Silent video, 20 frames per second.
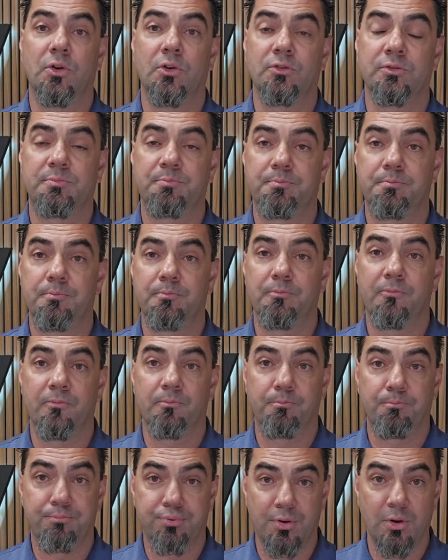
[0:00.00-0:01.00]
those
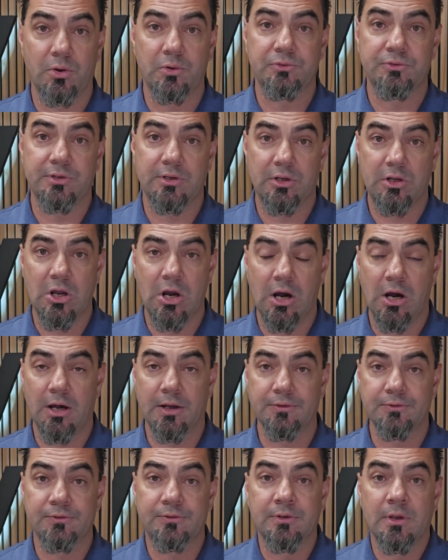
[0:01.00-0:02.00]
pros and
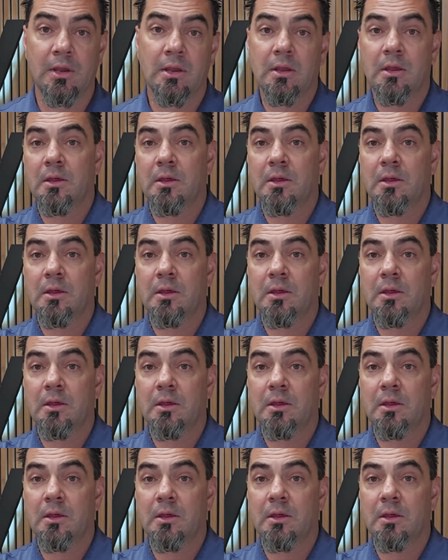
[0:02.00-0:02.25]
cons,